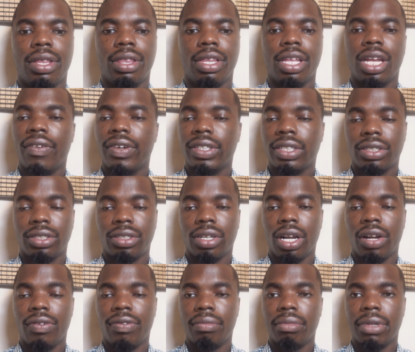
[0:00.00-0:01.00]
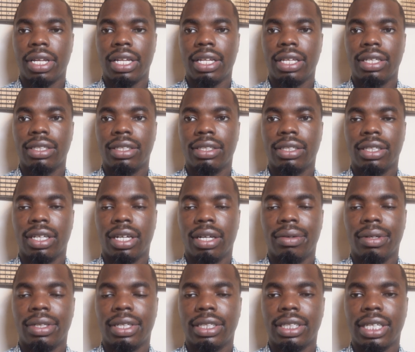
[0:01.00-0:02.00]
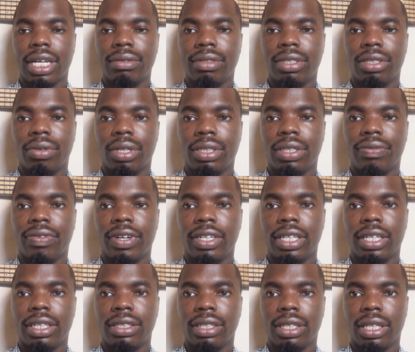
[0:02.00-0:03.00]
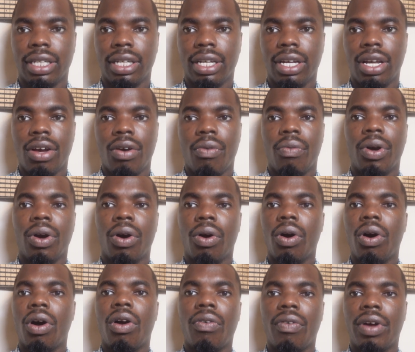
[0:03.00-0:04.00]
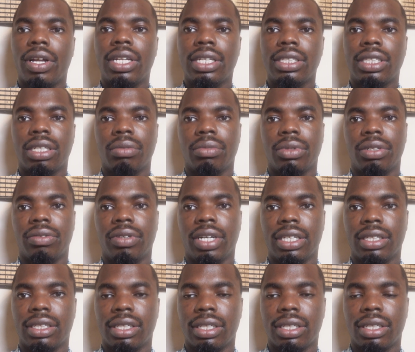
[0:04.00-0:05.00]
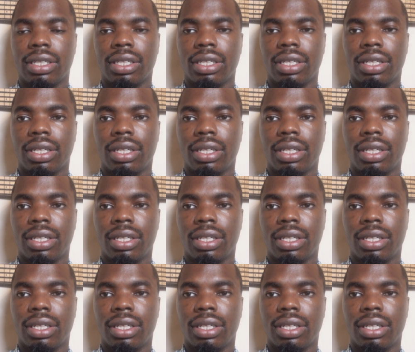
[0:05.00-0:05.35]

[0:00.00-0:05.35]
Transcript: none of us are starting from the, any, uh, the same situation financially, we're all running similar races.